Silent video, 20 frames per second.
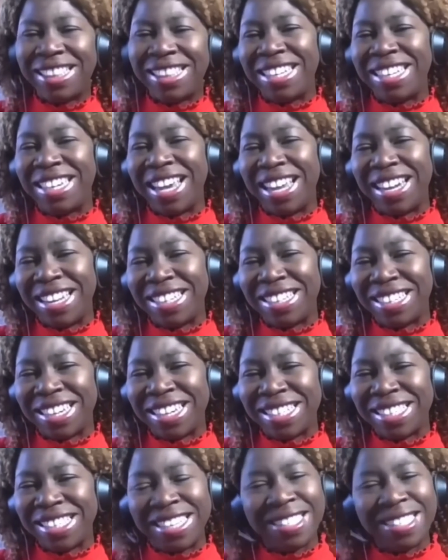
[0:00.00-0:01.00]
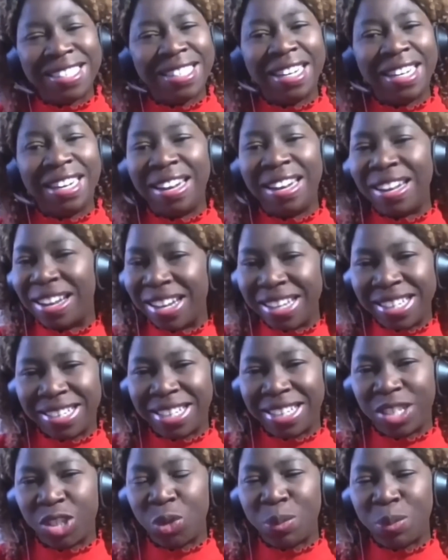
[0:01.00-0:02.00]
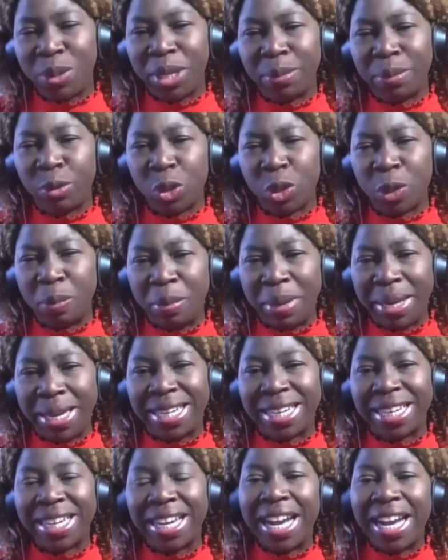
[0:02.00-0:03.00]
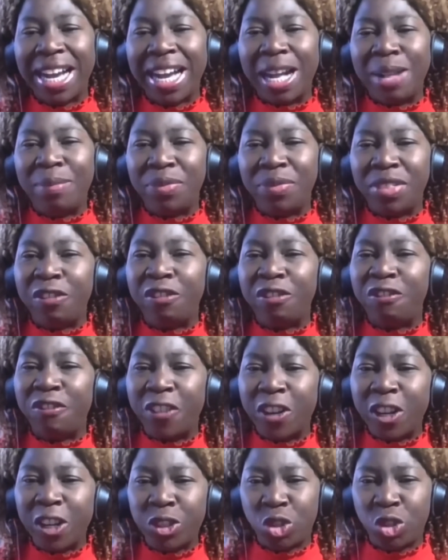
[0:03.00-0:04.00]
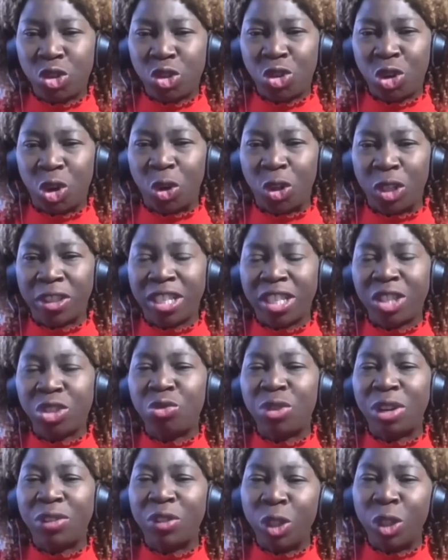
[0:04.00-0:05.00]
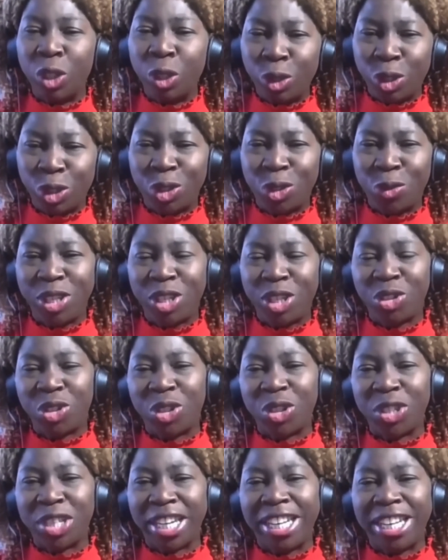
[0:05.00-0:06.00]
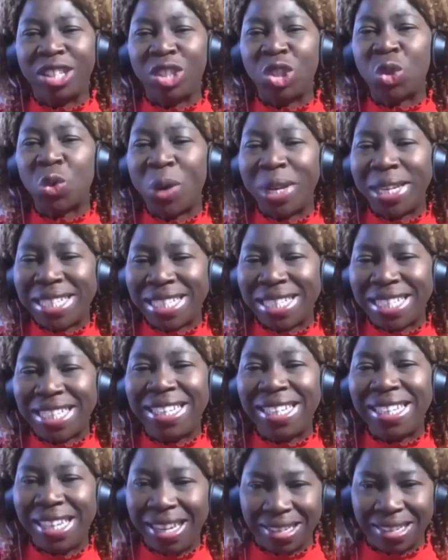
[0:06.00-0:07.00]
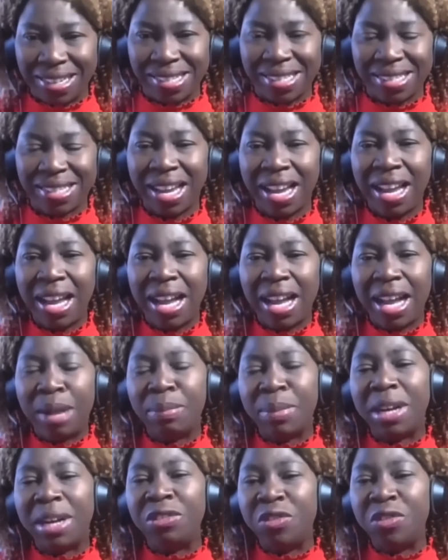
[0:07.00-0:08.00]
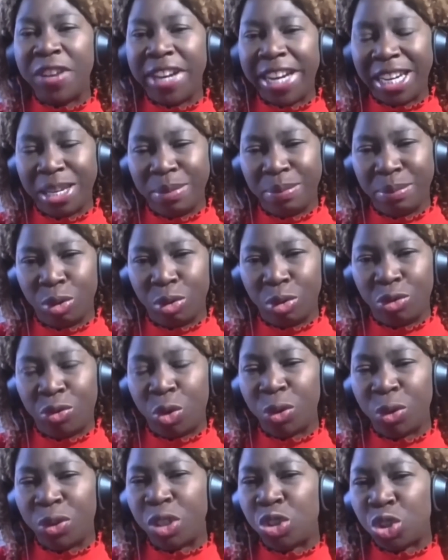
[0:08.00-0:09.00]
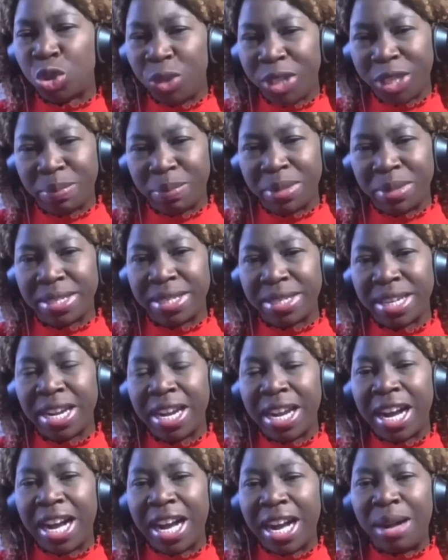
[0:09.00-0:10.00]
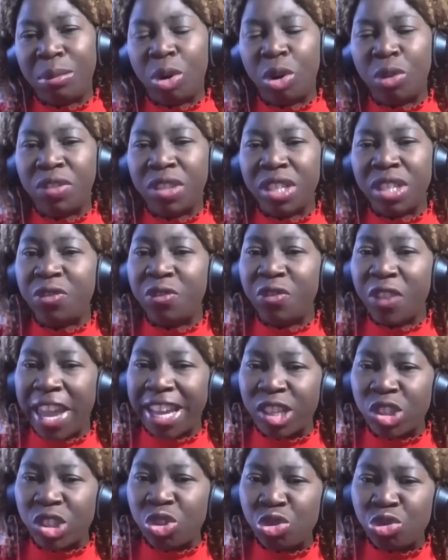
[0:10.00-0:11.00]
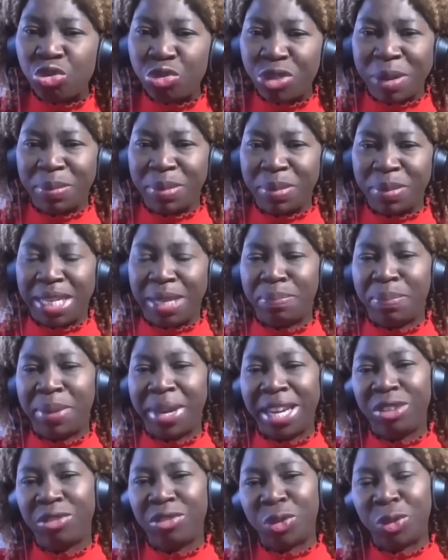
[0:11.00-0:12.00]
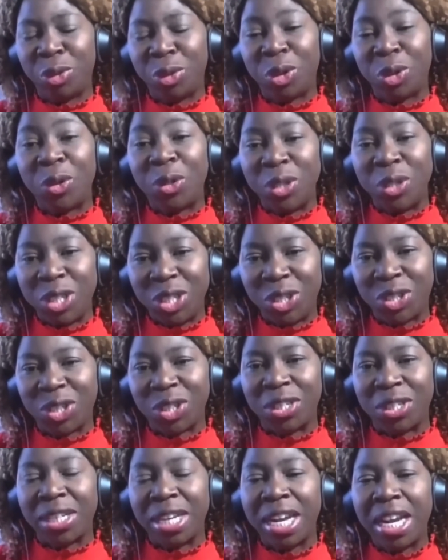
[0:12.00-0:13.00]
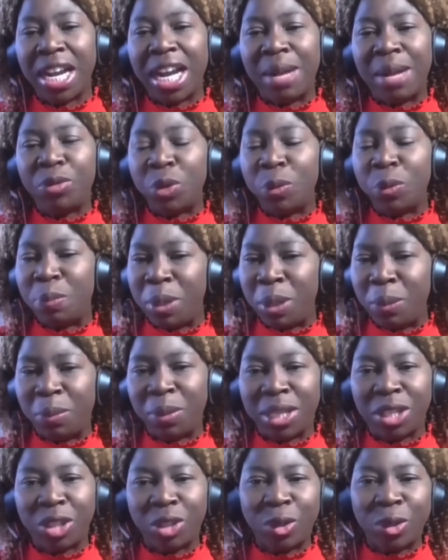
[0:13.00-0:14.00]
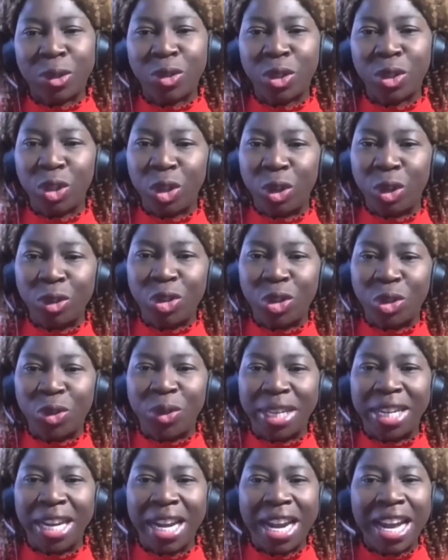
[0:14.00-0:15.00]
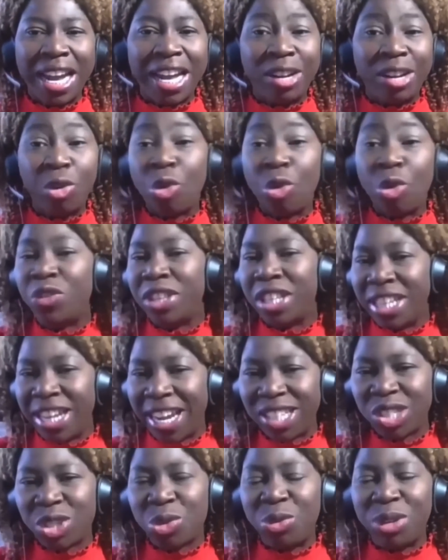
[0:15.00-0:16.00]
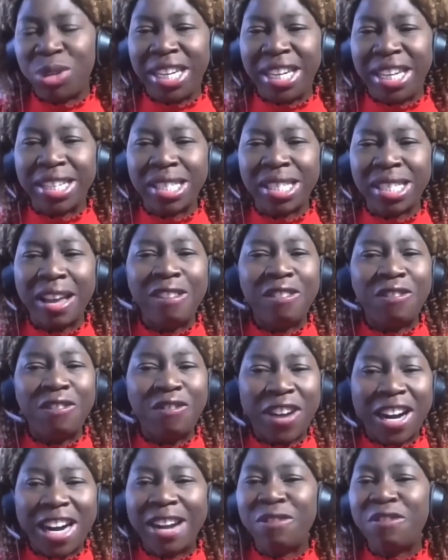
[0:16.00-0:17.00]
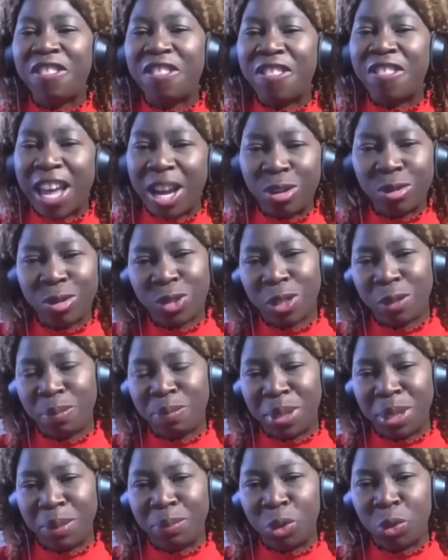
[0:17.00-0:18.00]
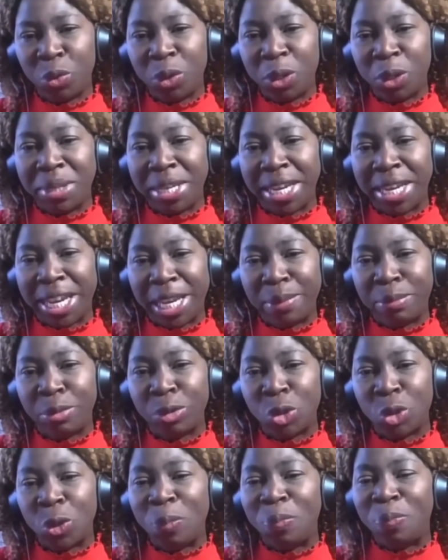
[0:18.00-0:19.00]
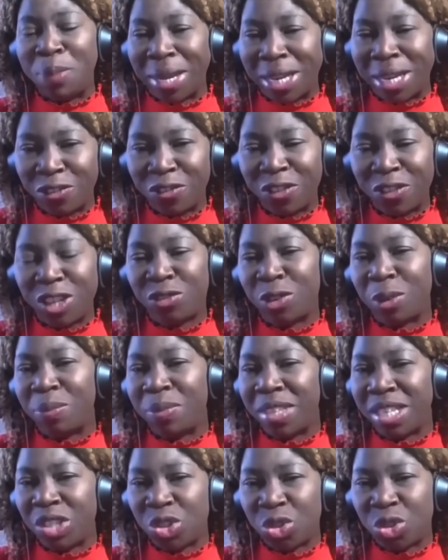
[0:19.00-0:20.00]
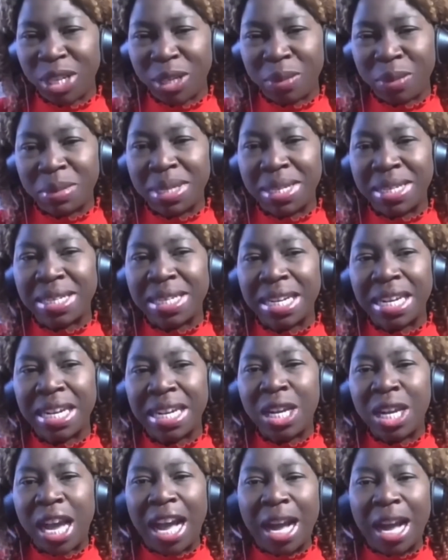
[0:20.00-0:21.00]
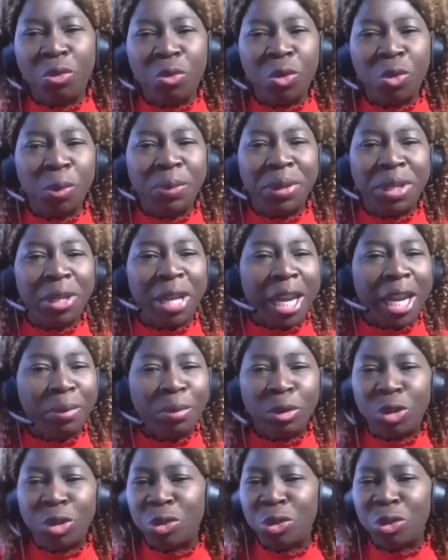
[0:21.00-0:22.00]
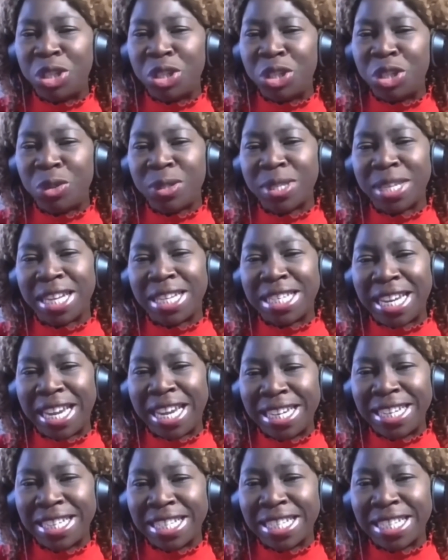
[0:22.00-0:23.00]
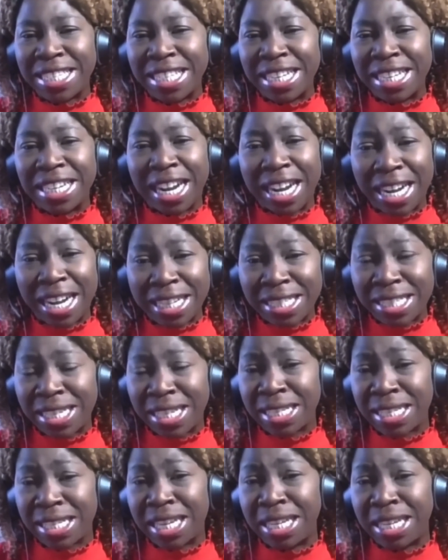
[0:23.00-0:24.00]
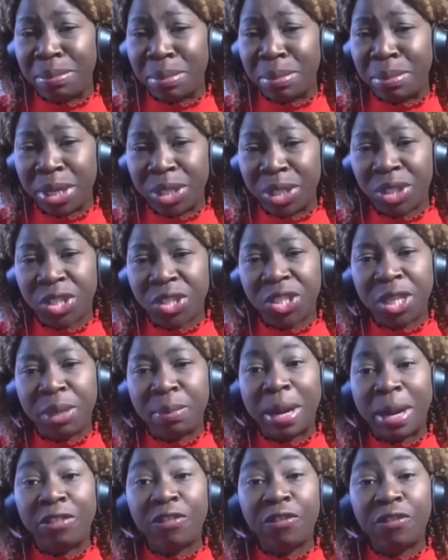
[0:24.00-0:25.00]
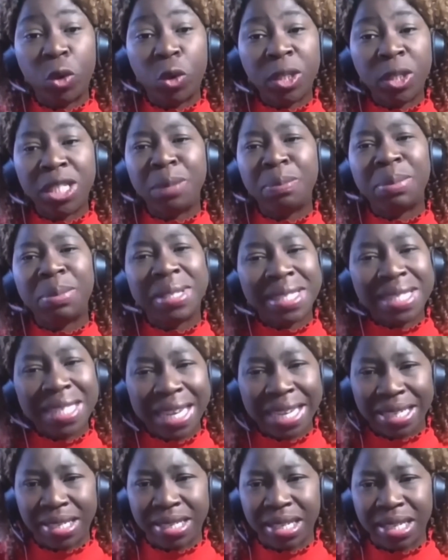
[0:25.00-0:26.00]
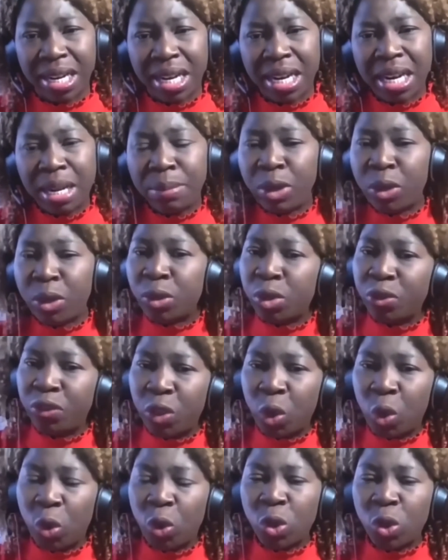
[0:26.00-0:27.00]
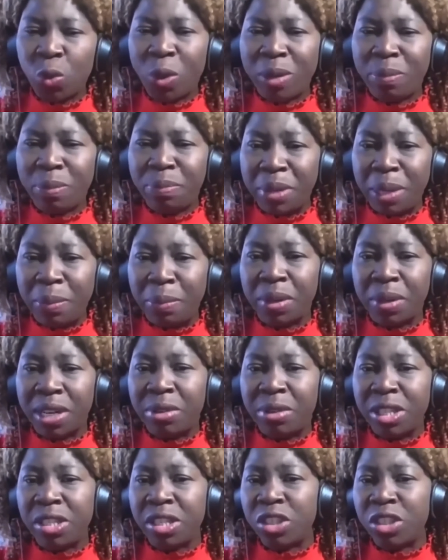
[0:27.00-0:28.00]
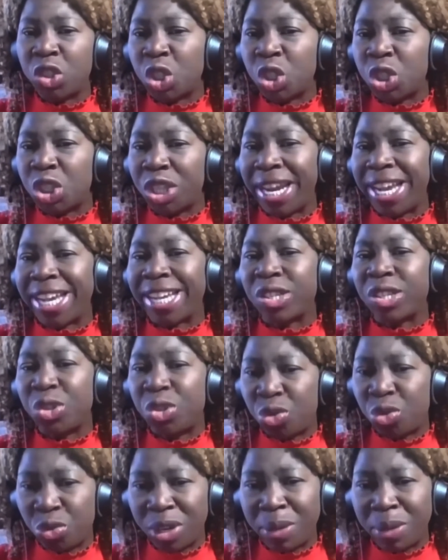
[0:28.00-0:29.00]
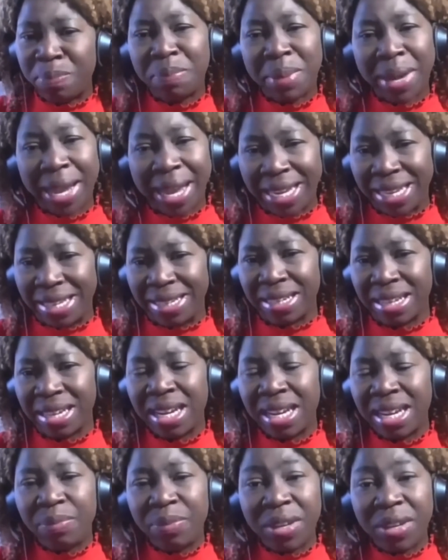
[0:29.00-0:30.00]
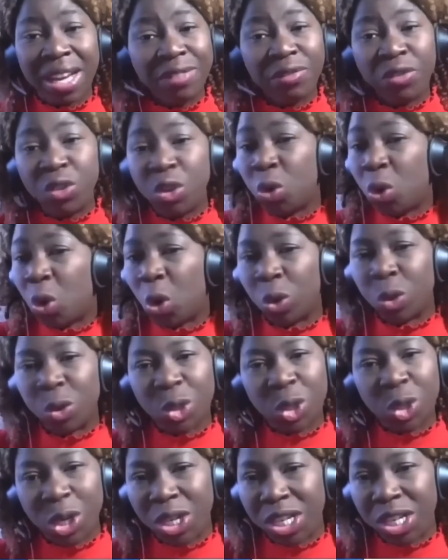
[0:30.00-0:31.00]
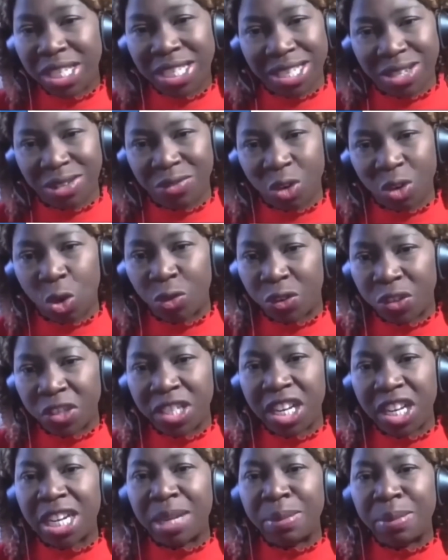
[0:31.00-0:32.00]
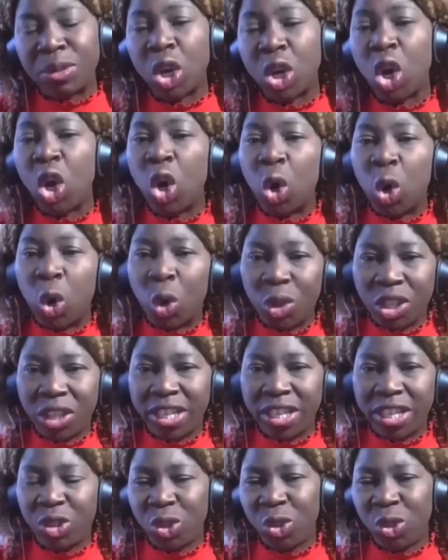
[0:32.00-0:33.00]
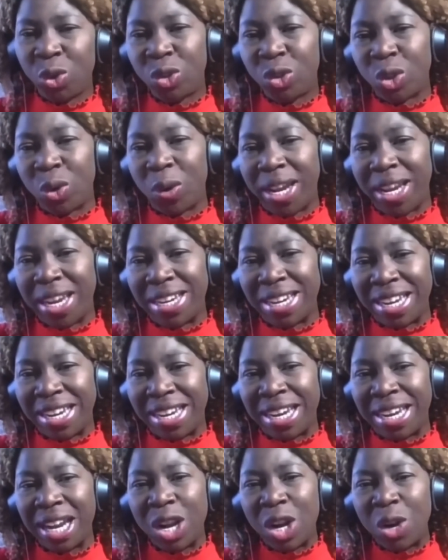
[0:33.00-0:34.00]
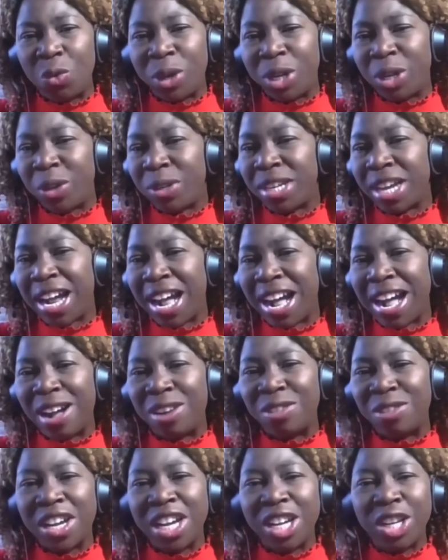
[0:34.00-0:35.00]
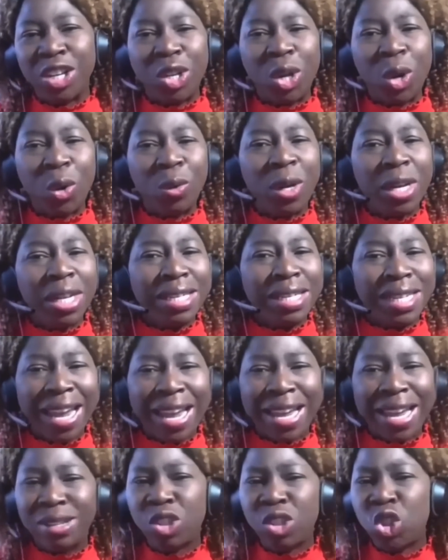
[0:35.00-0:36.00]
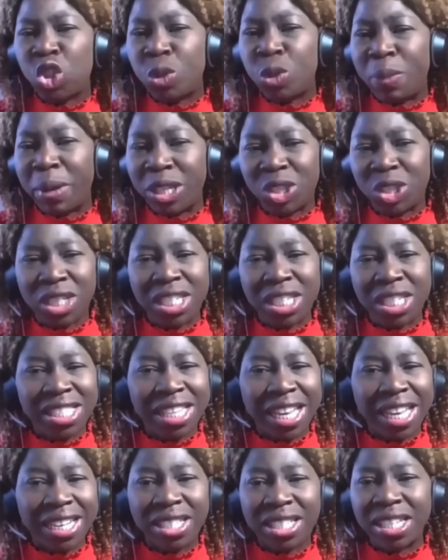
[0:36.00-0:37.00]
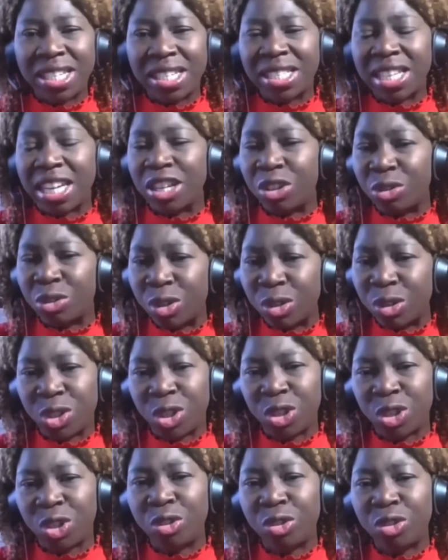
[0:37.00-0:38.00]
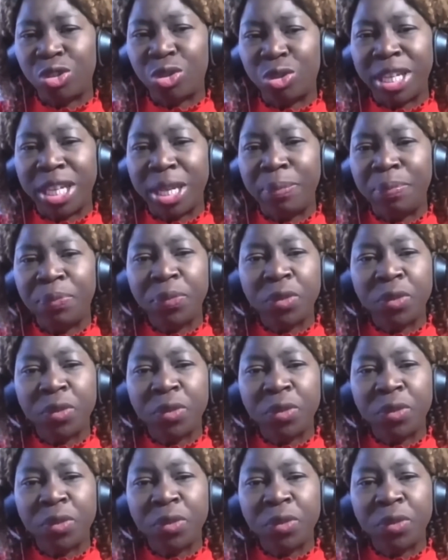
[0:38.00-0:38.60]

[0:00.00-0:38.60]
The NHS is delighted to be able to make the first drug, this revolutionary drug in 20 years, available for the treatment of this extremely painful condition to people across the country. And over the next 3 years, 5,000 people will be able to benefit from this treatment and will be able to reduce attendance in accident and emergency by 40%. Because of course, when people are in such extreme pain, they have no alternative, oftentimes, other than to go to A&E. We're going to have, you know, 10 specialist centers across the country,